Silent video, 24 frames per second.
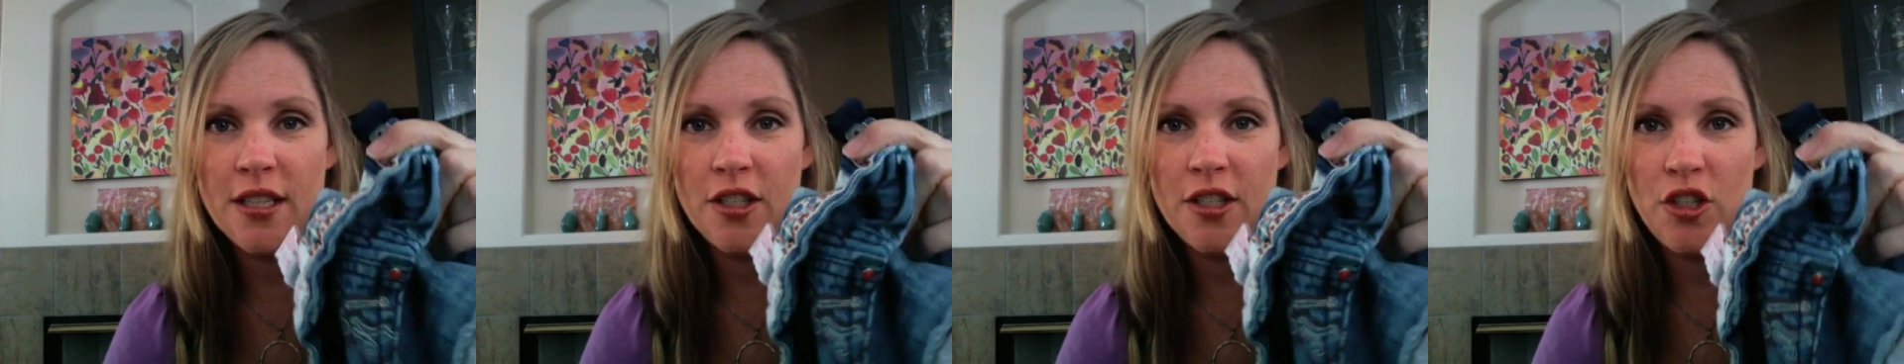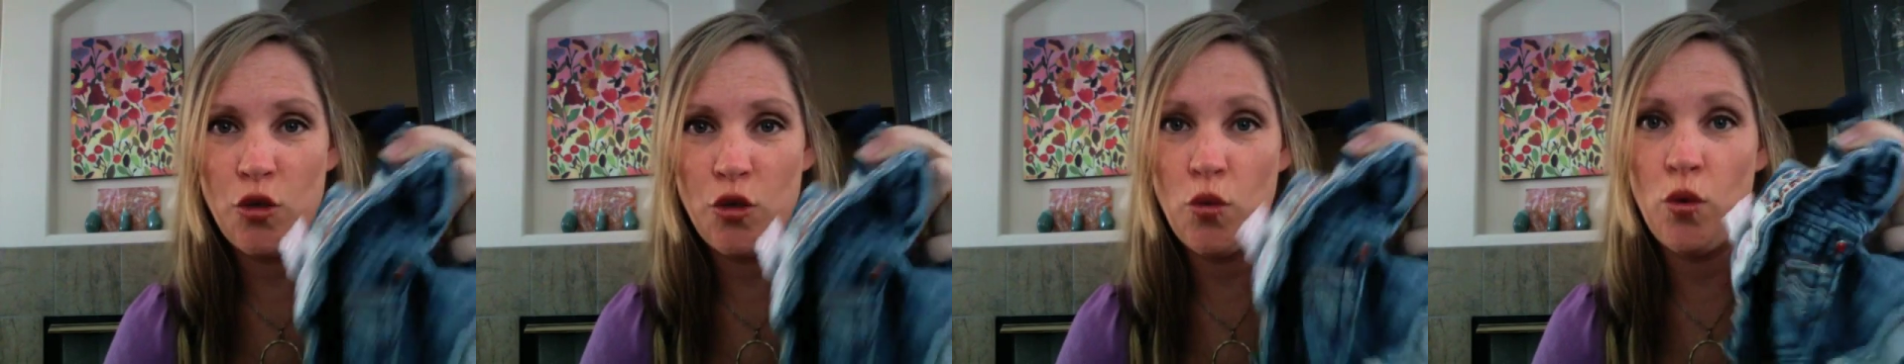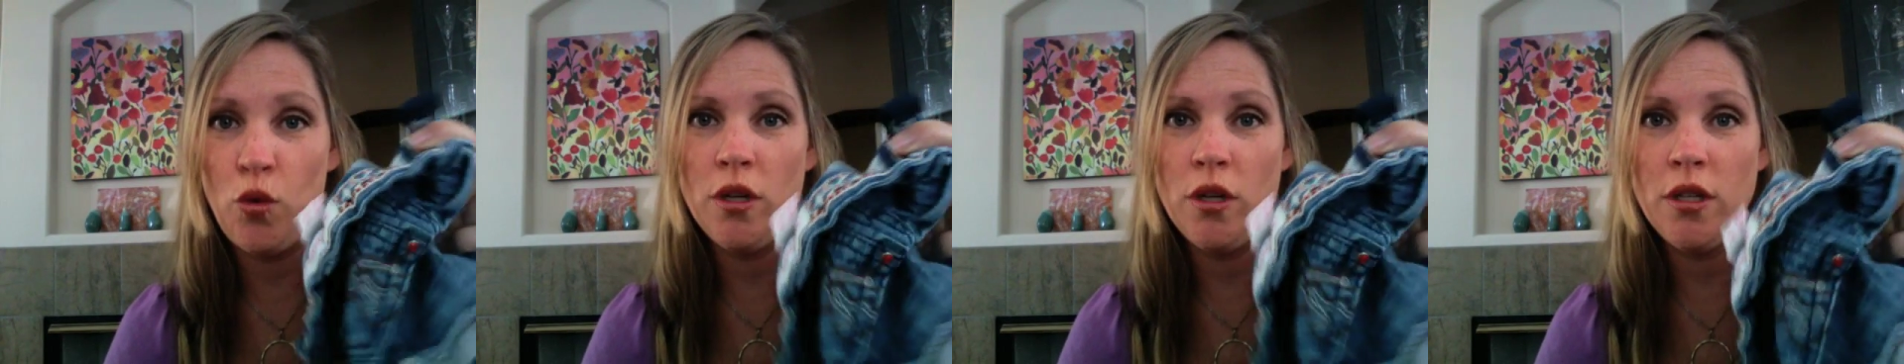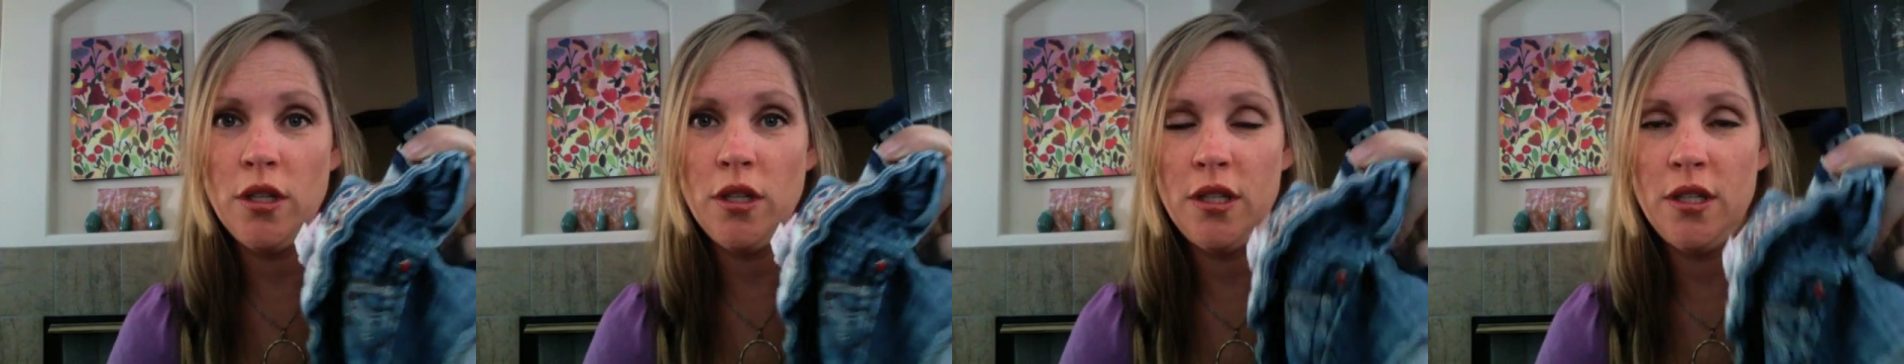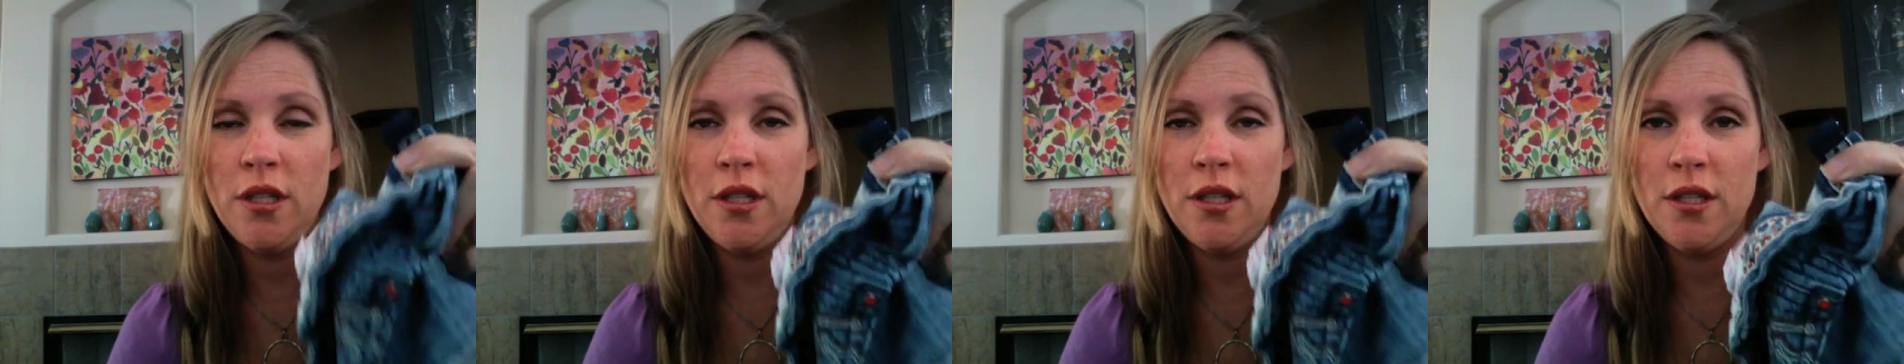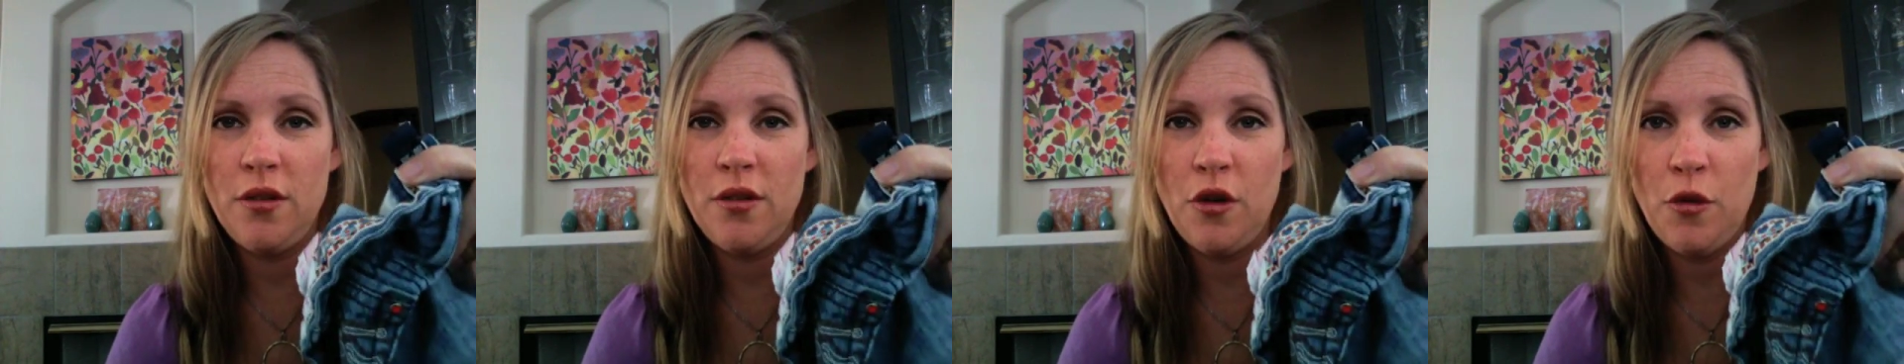
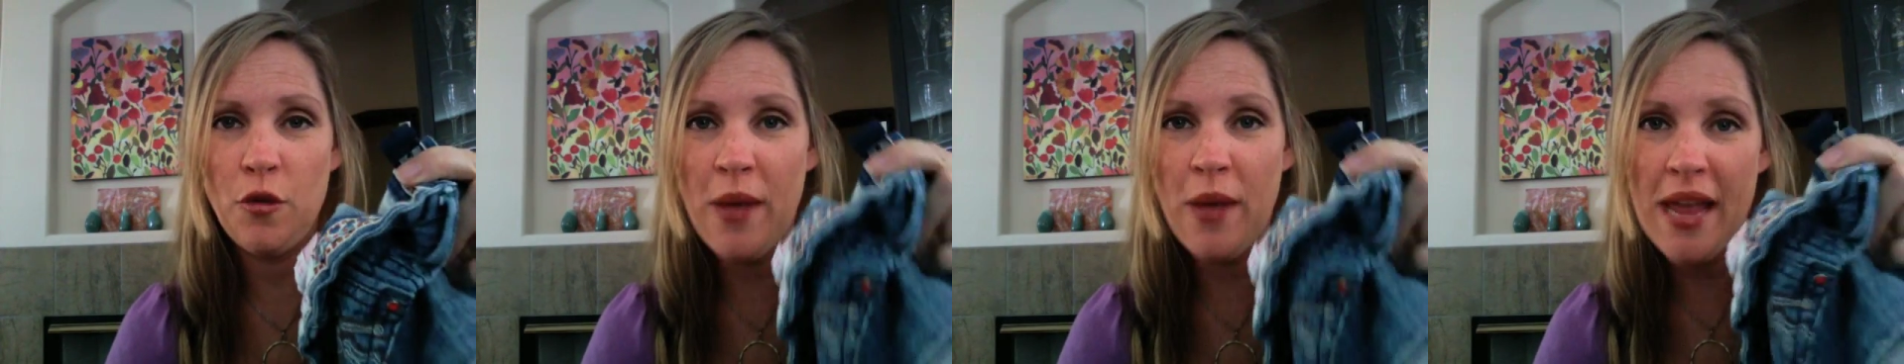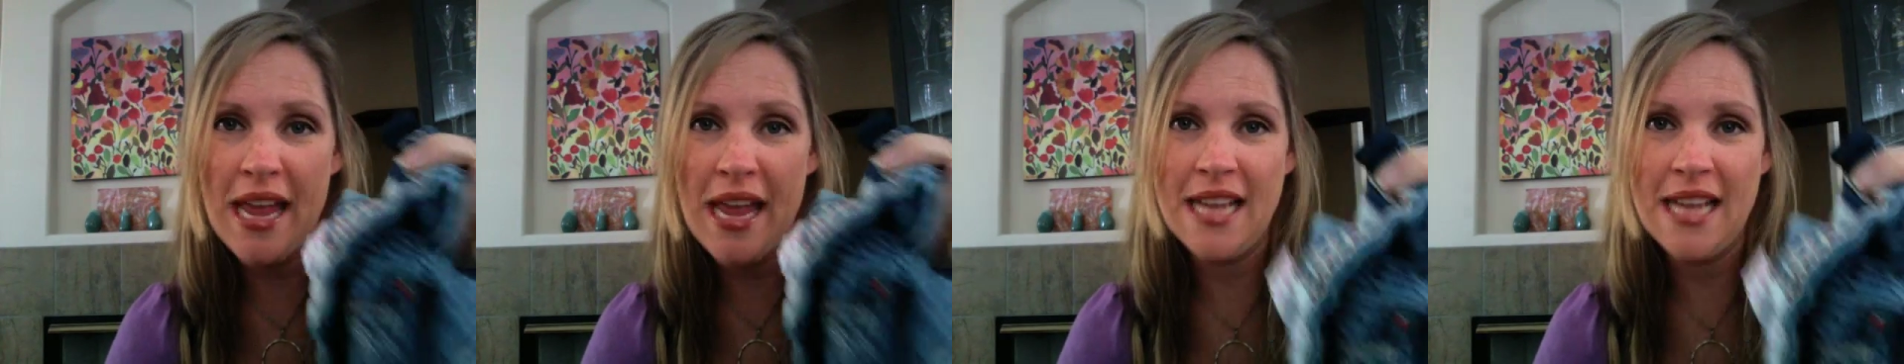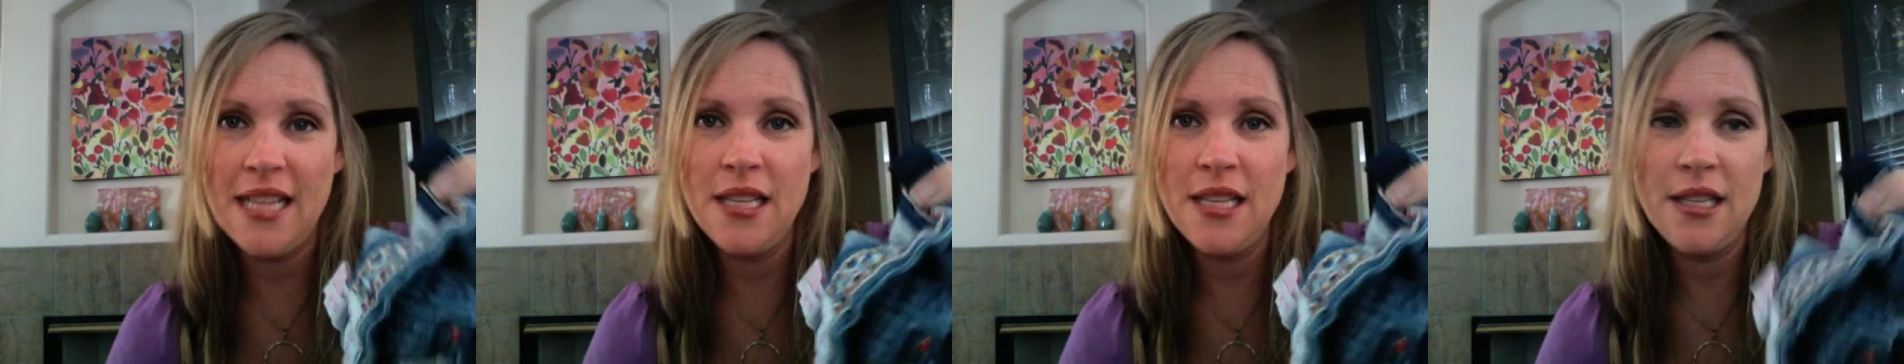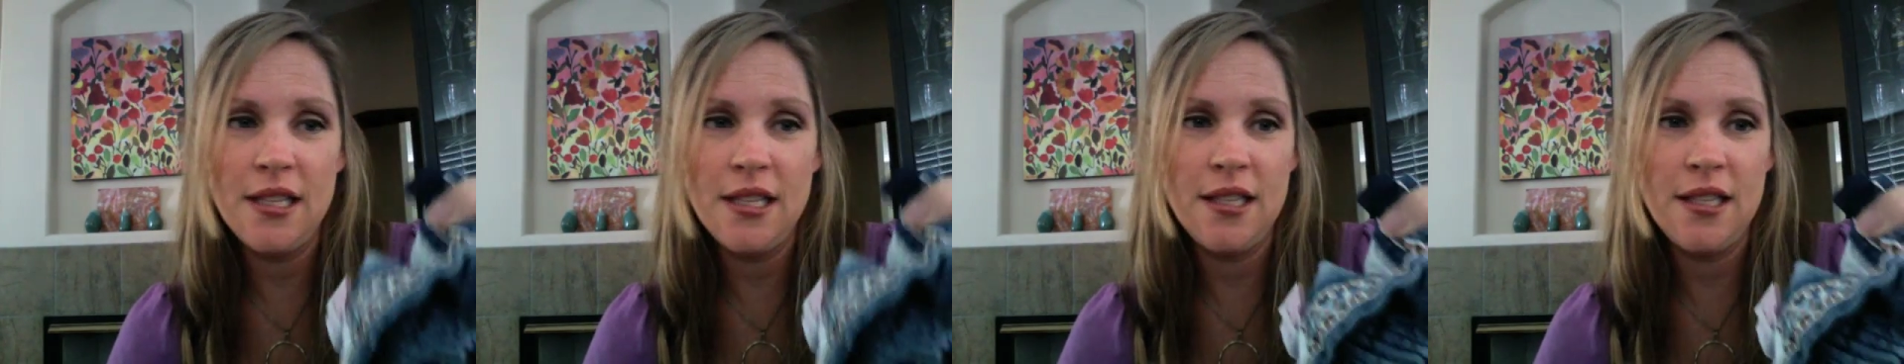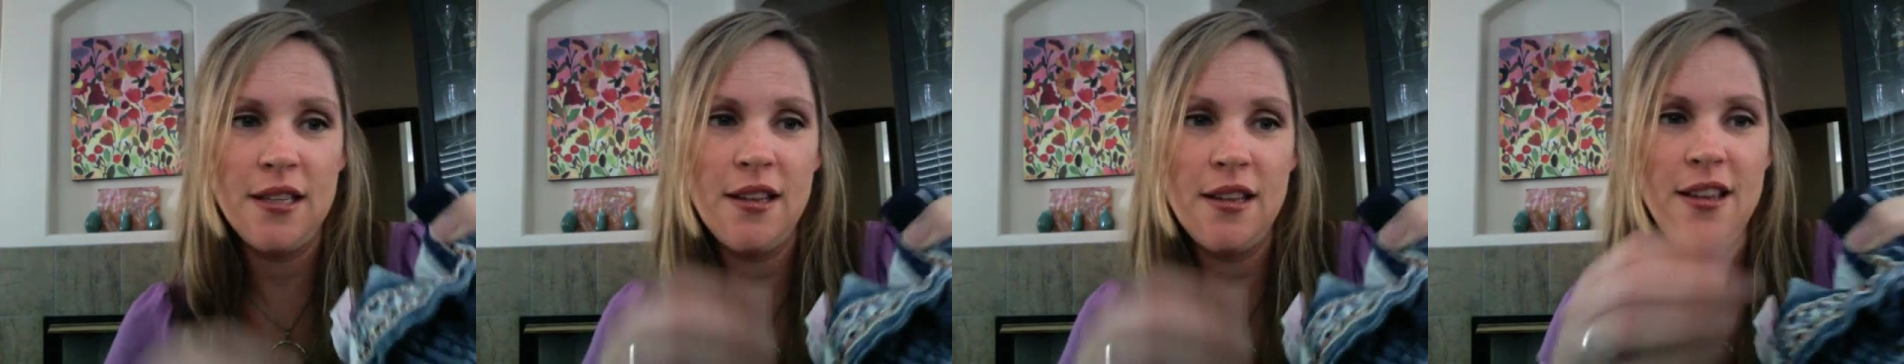shorts or pants?